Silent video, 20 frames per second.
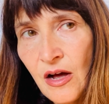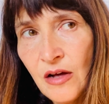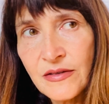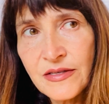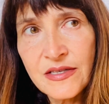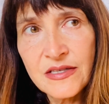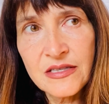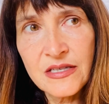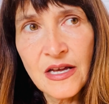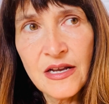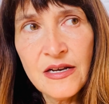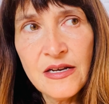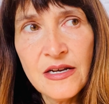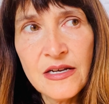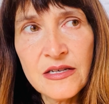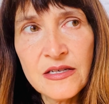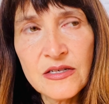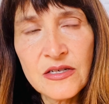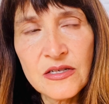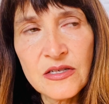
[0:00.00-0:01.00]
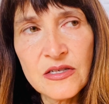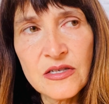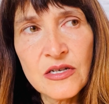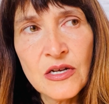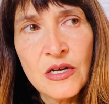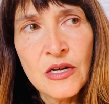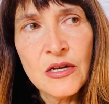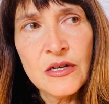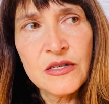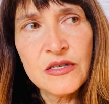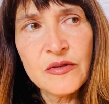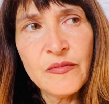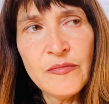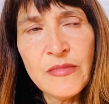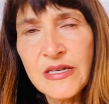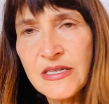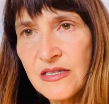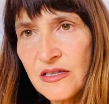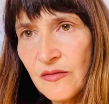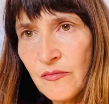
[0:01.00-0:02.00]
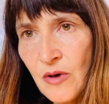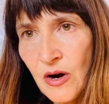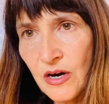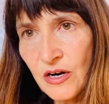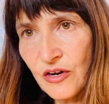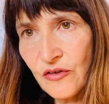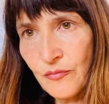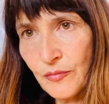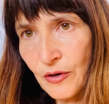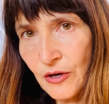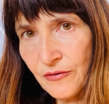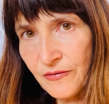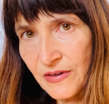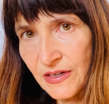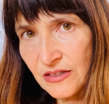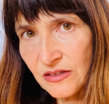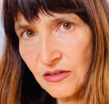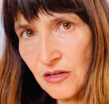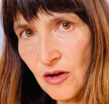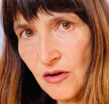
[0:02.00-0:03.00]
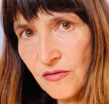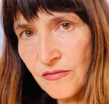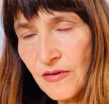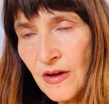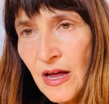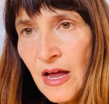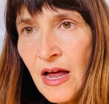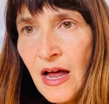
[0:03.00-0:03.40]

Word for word: Sin is just to miss the mark of perfect love.